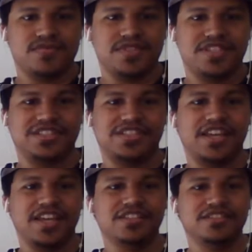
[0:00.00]
The
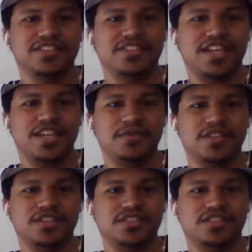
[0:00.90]
scale of this game
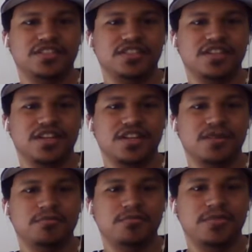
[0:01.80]
is looking
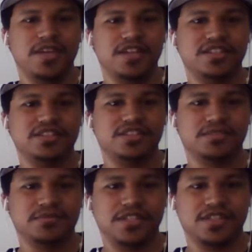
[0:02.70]
amazing,
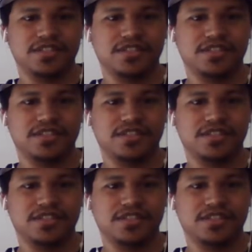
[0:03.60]
man.